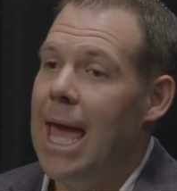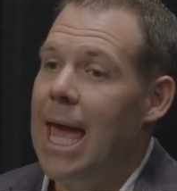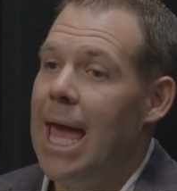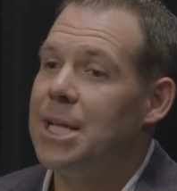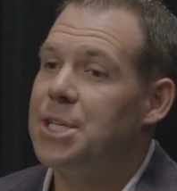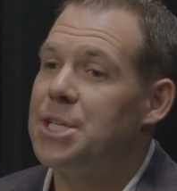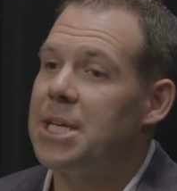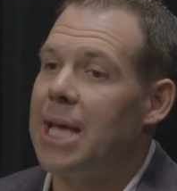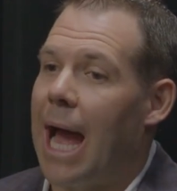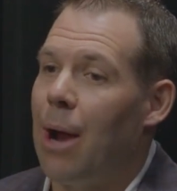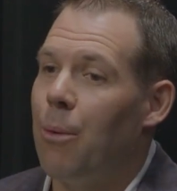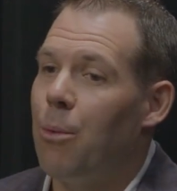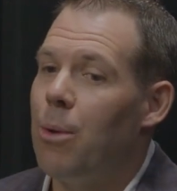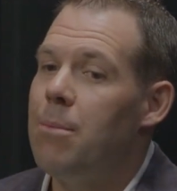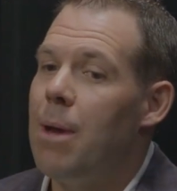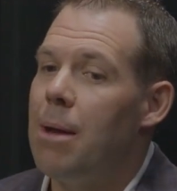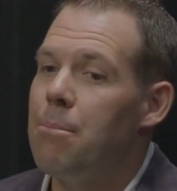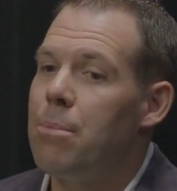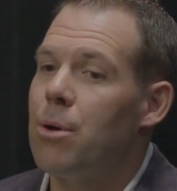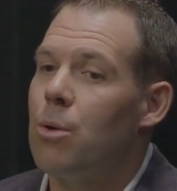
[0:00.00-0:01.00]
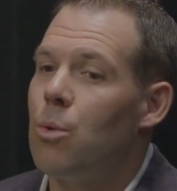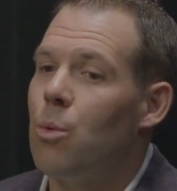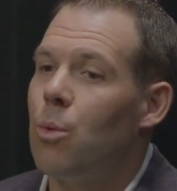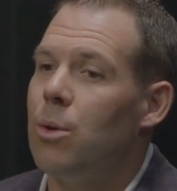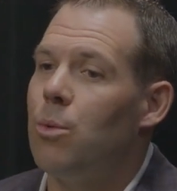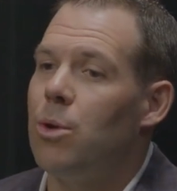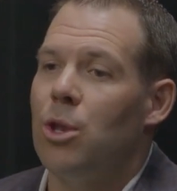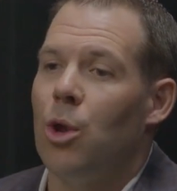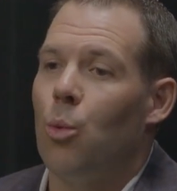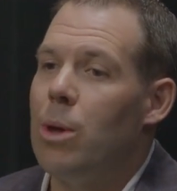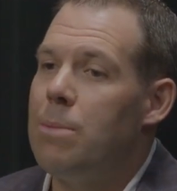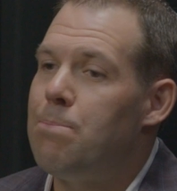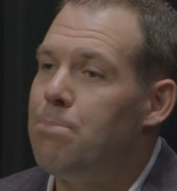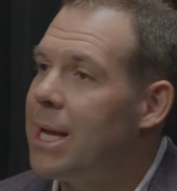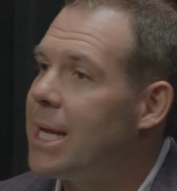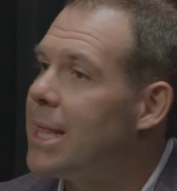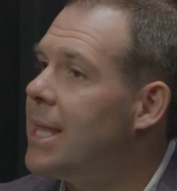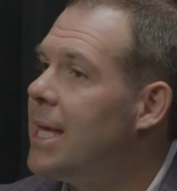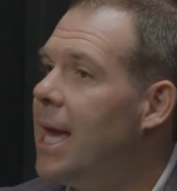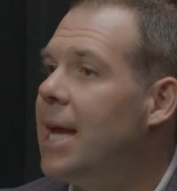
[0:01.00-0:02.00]
And I remember, we
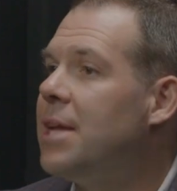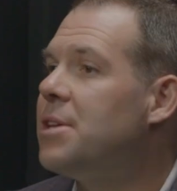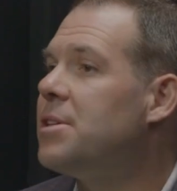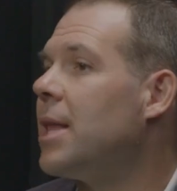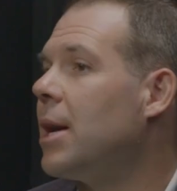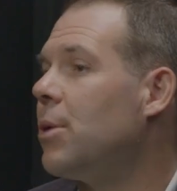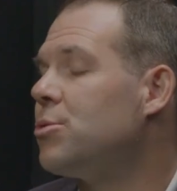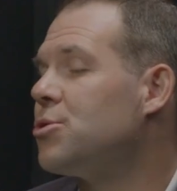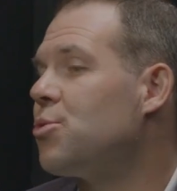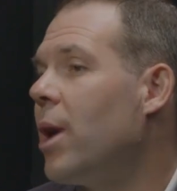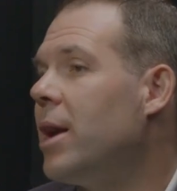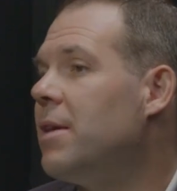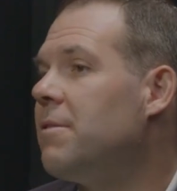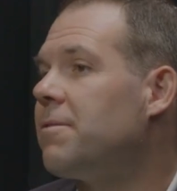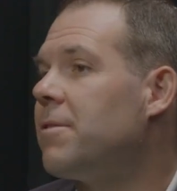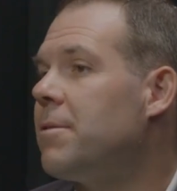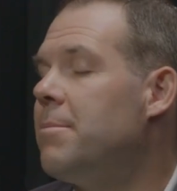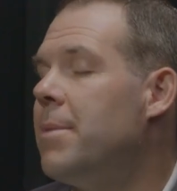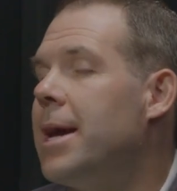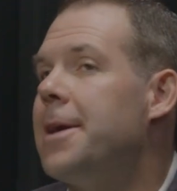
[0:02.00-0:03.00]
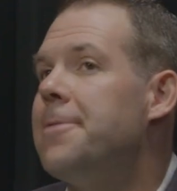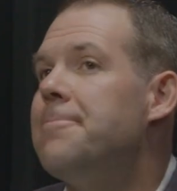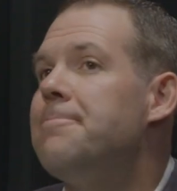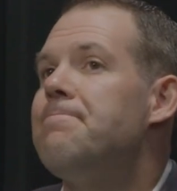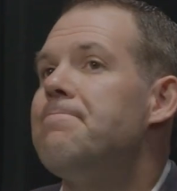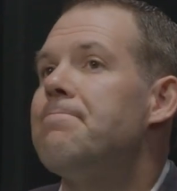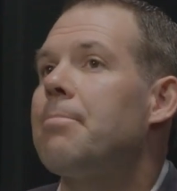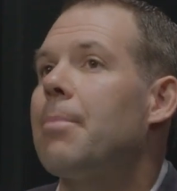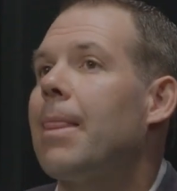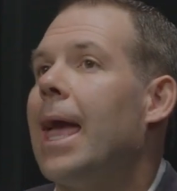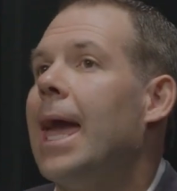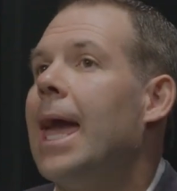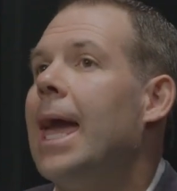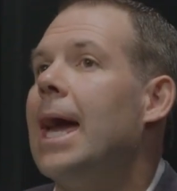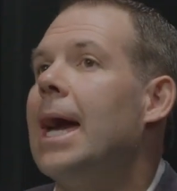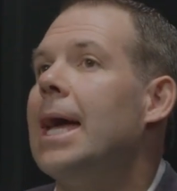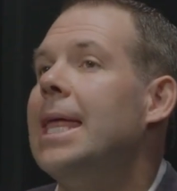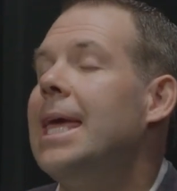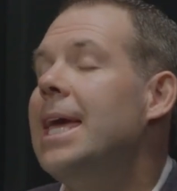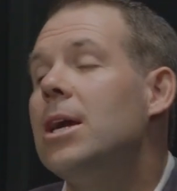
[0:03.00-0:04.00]
picked the agent that was right for me.
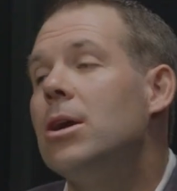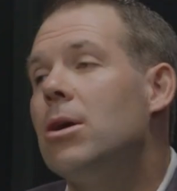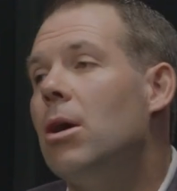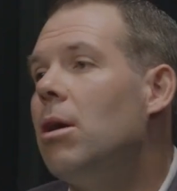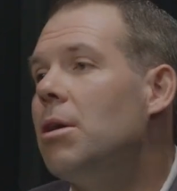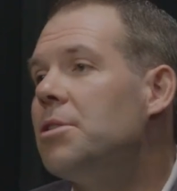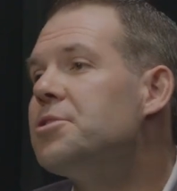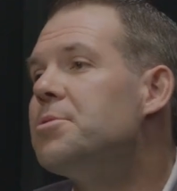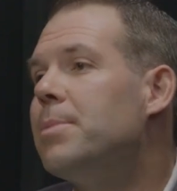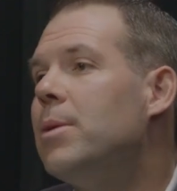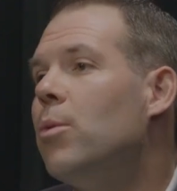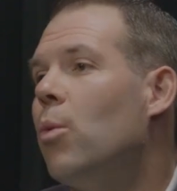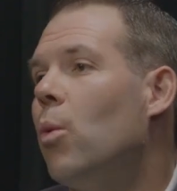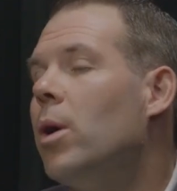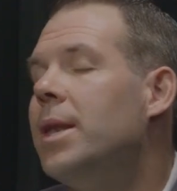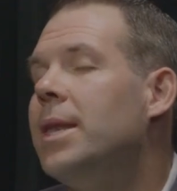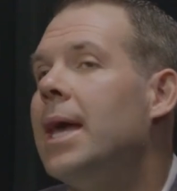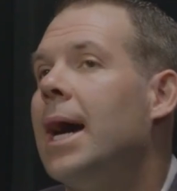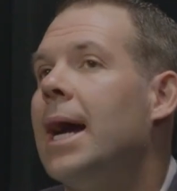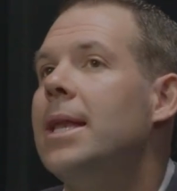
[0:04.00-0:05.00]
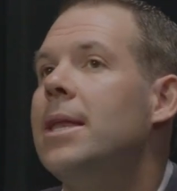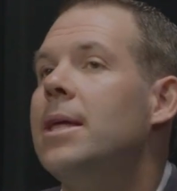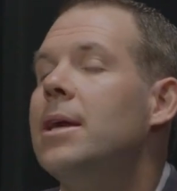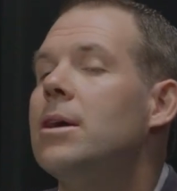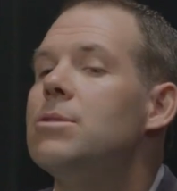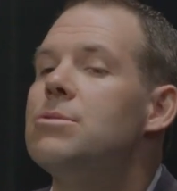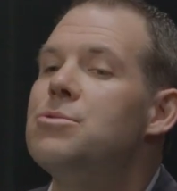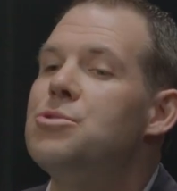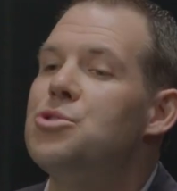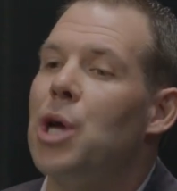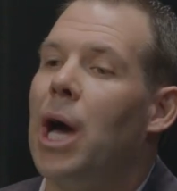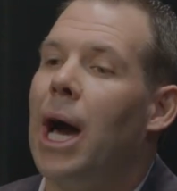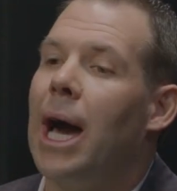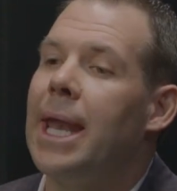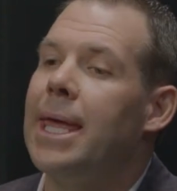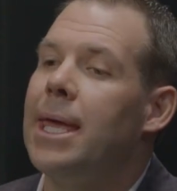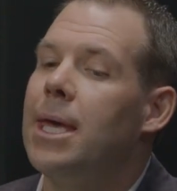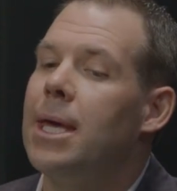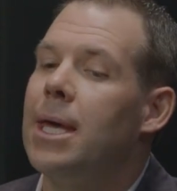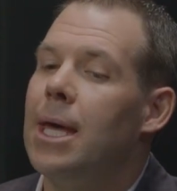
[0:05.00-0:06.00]
And he calls me one night and he goes,
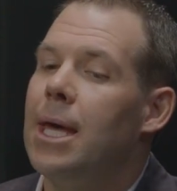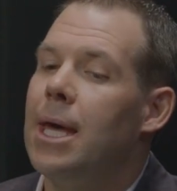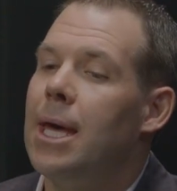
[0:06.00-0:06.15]
Johnny,